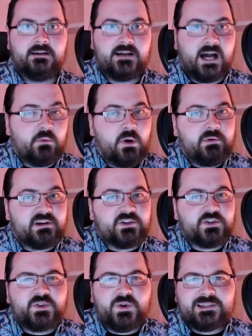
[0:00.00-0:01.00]
However,
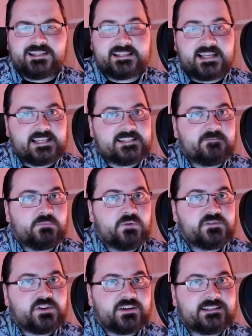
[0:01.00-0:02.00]
not all decisive
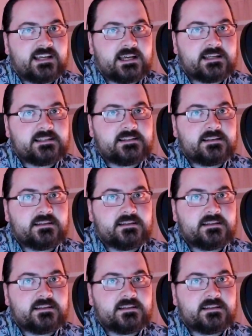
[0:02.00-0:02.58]
moves are attacks.